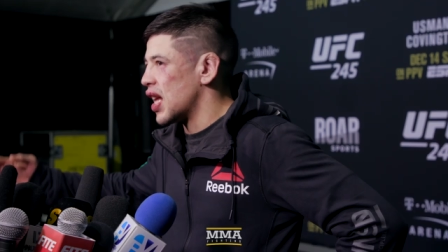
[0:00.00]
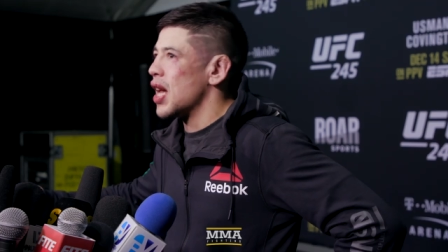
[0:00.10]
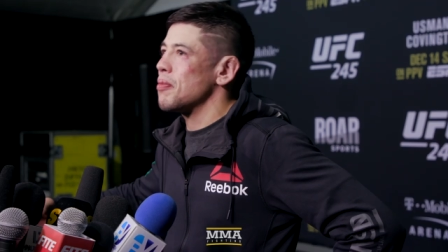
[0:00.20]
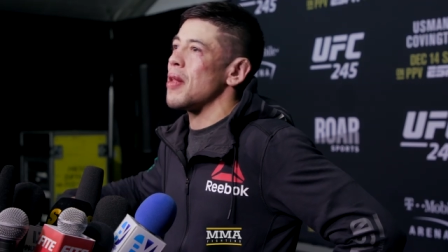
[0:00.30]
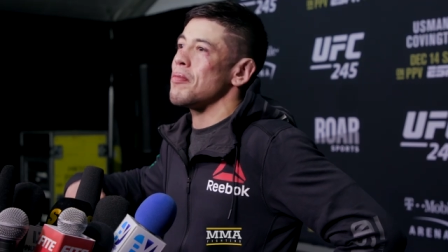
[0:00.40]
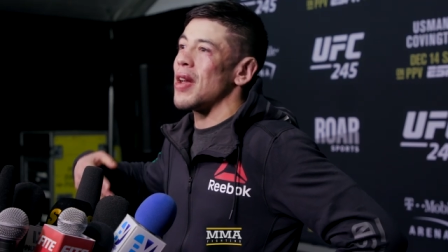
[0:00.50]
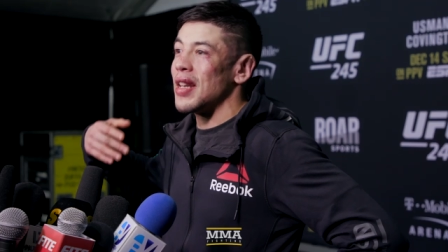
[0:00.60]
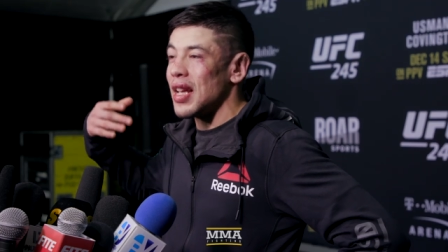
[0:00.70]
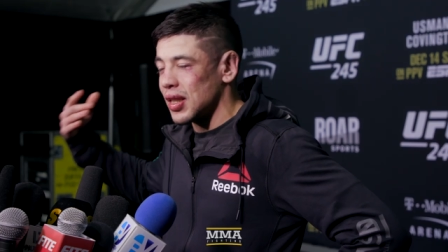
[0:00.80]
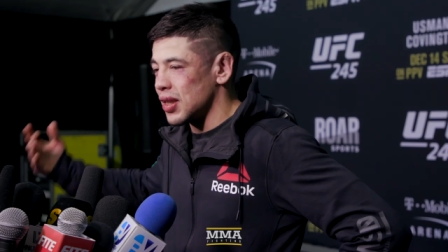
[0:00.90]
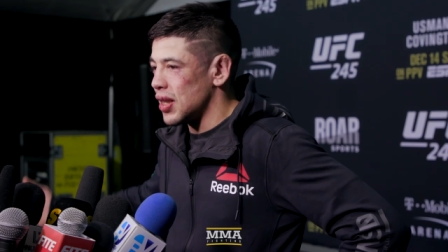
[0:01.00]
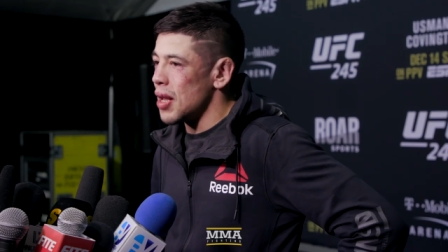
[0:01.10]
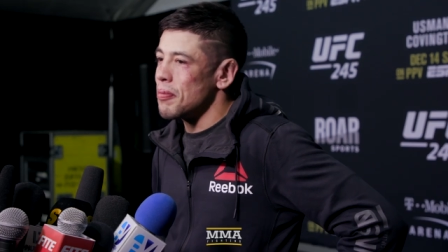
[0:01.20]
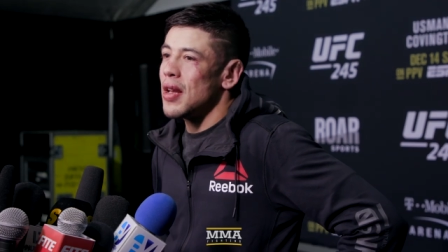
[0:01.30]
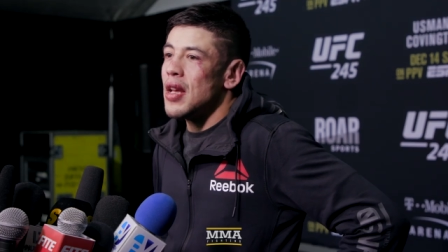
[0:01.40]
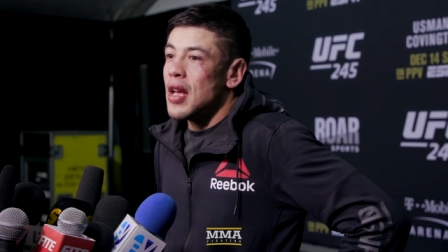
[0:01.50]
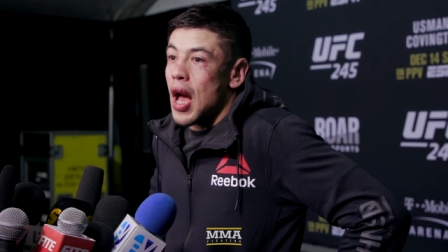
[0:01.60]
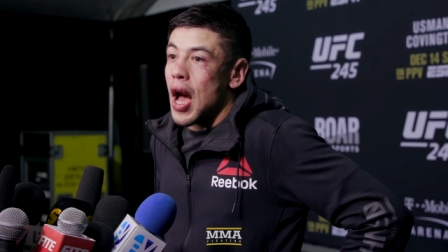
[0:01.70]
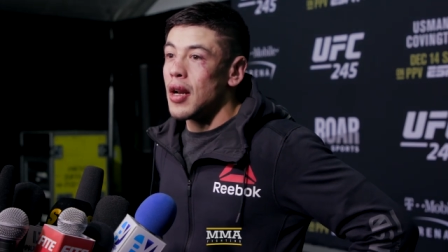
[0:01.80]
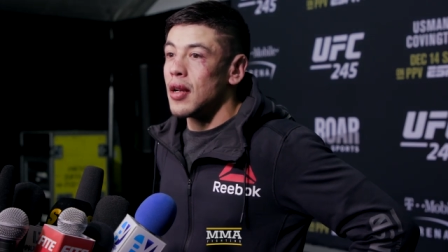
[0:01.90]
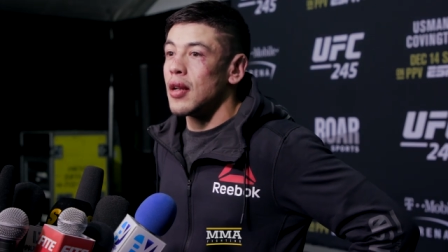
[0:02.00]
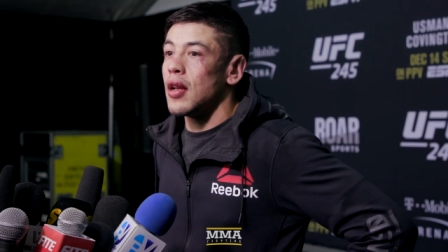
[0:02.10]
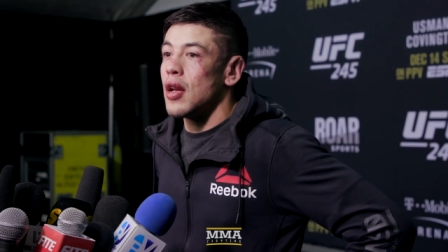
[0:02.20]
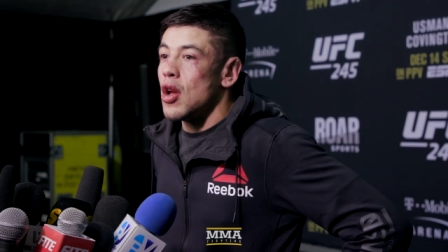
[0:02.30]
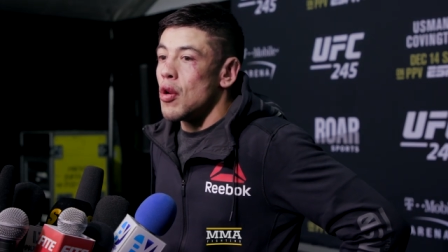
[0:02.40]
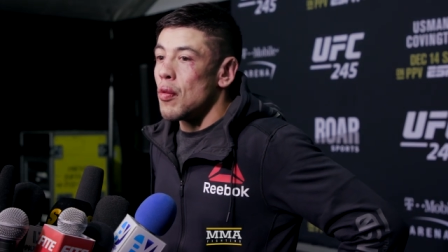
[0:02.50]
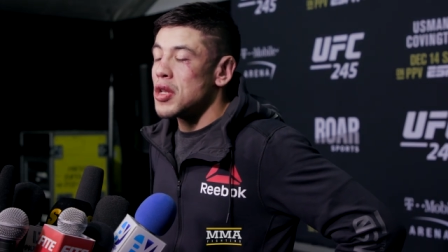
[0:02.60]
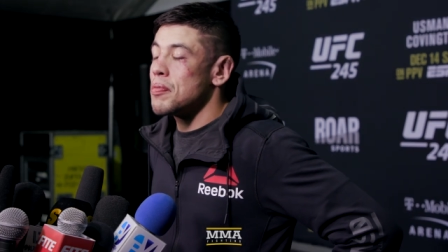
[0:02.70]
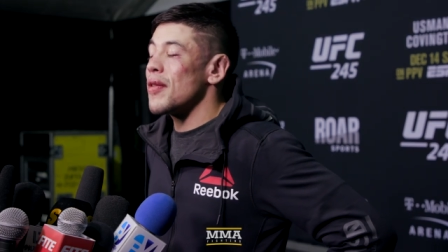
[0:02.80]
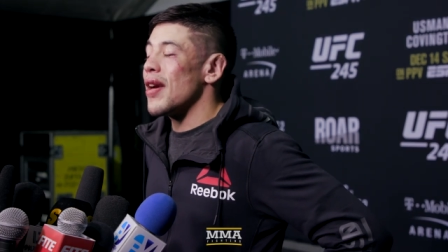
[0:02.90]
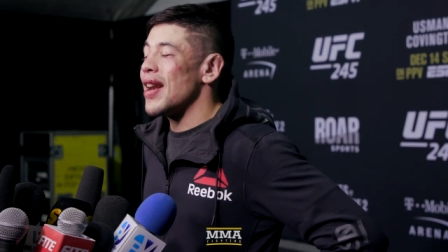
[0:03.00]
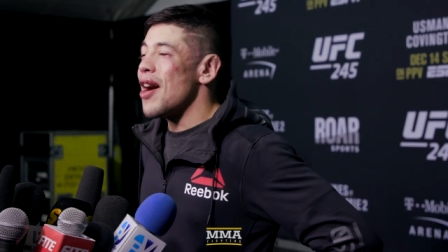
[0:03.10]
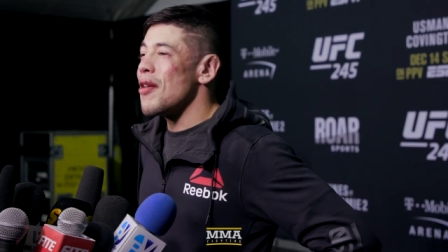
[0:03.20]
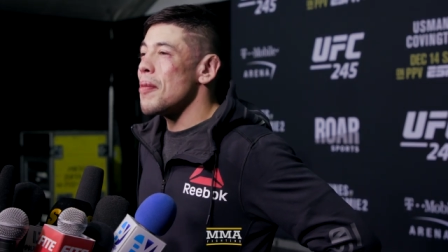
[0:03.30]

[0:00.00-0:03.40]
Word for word: step and my next step, and watch me right now.